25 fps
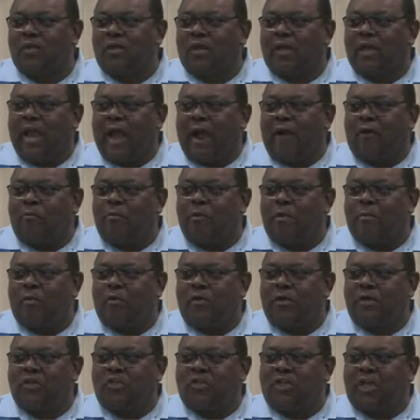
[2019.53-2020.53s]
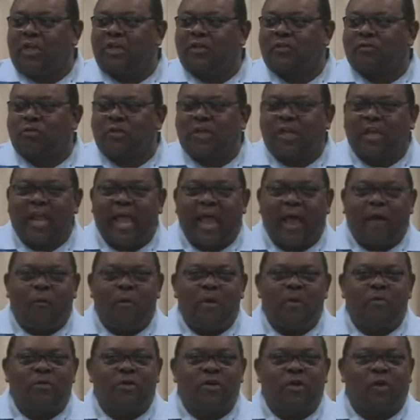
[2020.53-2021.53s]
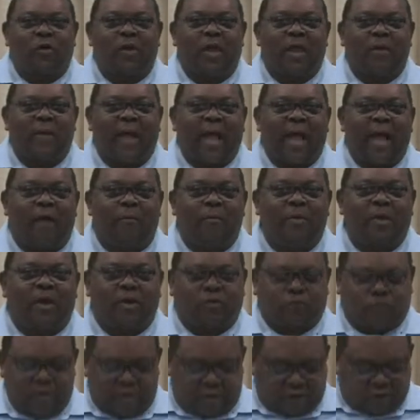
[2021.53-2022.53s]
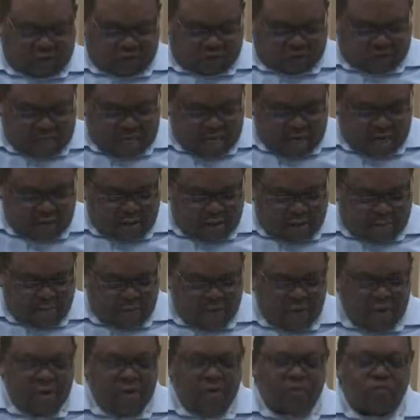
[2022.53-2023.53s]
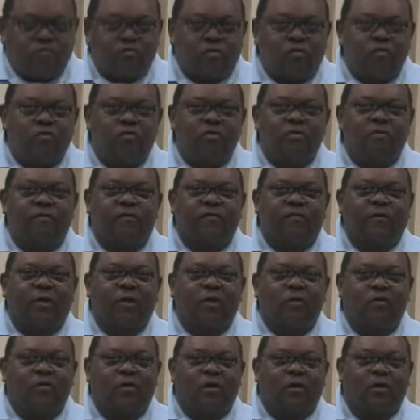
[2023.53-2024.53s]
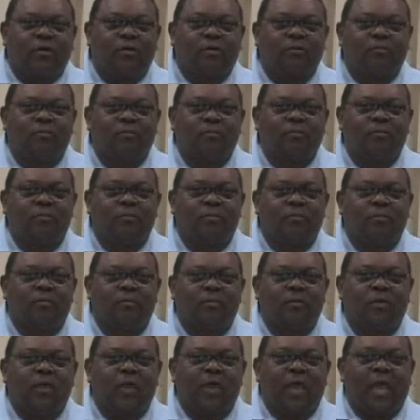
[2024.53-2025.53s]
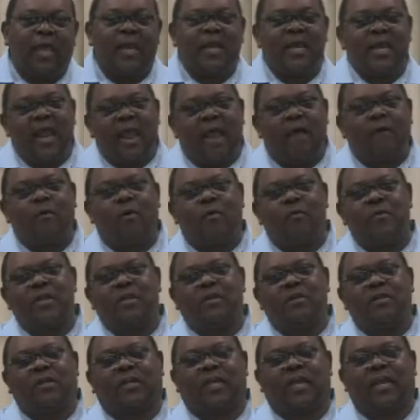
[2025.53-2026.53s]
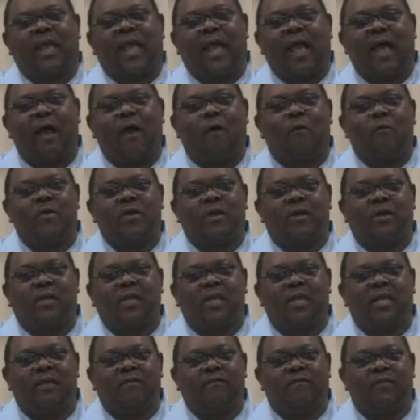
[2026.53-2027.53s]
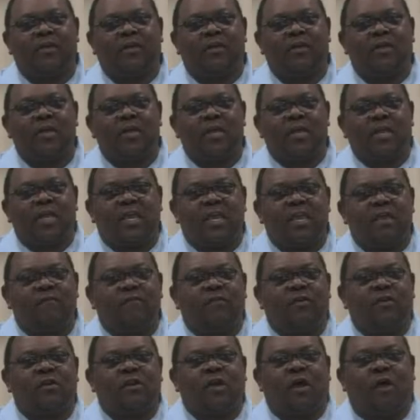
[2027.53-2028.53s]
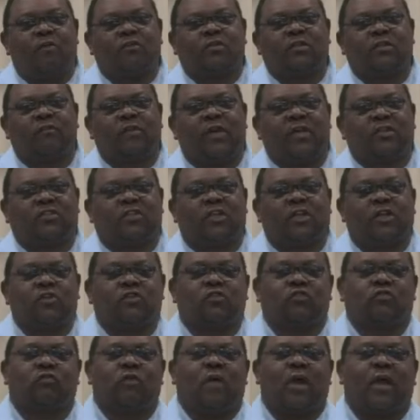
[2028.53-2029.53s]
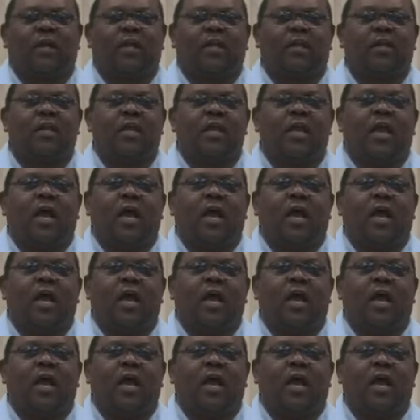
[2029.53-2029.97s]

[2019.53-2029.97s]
And I remember when the chickens would get out, we would know they were out because we could see them through the floor. And now when we look at how we're living, even those of us that are struggling